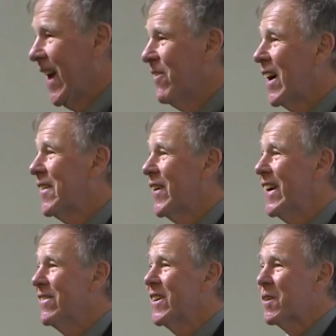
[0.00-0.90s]
And my
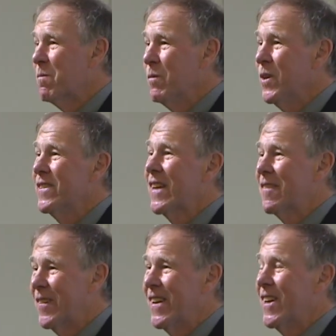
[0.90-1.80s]
favorite
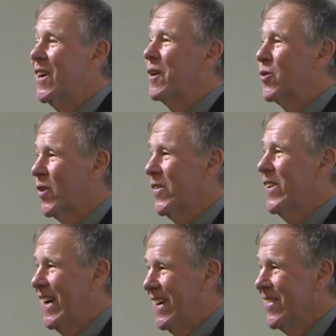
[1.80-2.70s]
music video of all
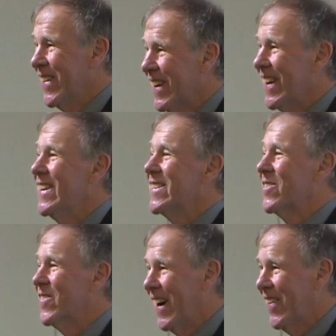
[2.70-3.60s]
time is
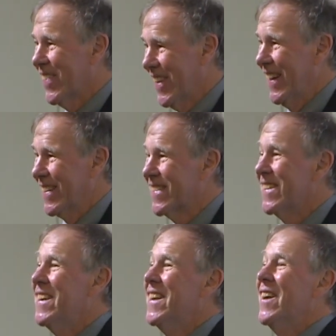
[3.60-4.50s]
about that.
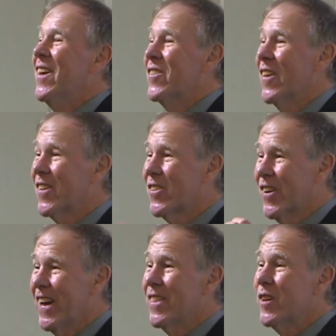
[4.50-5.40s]
So the
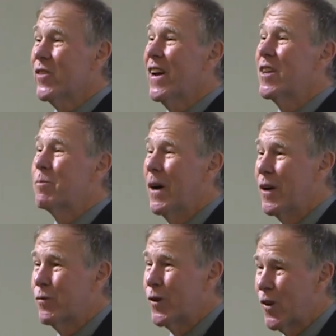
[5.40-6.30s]
tra- this train is
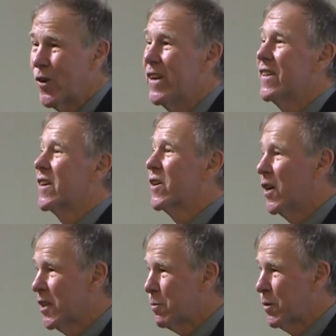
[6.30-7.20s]
bound for glory is a
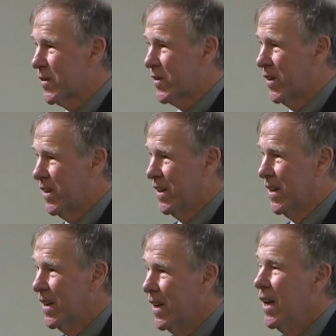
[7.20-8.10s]
gospel
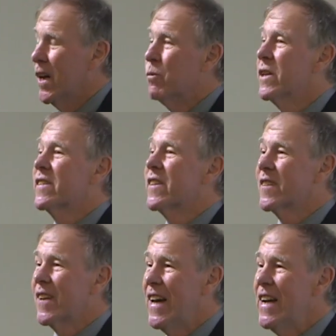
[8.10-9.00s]
song, which the
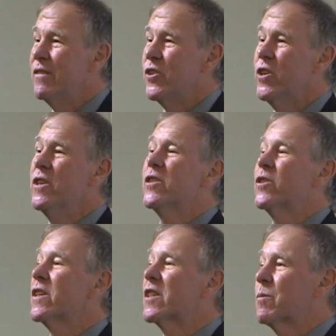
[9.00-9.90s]
slaves
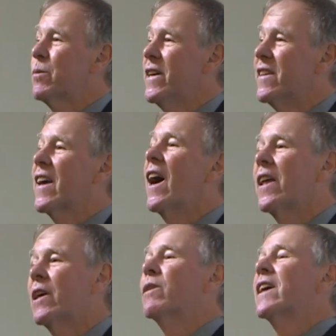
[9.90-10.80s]
used to express
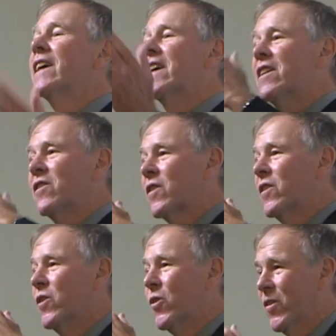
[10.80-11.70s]
how they were going to get to
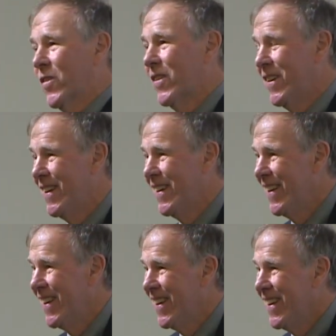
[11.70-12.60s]
the north.
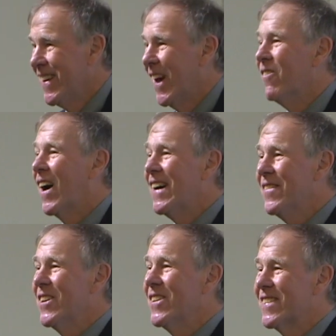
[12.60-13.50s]
And
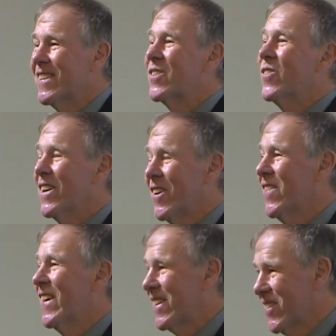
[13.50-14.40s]
my view is that we're
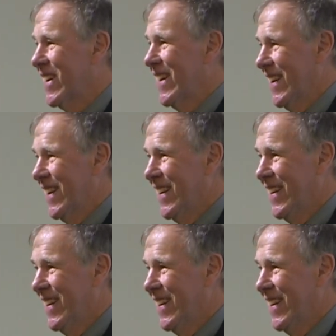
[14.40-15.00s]
on that train.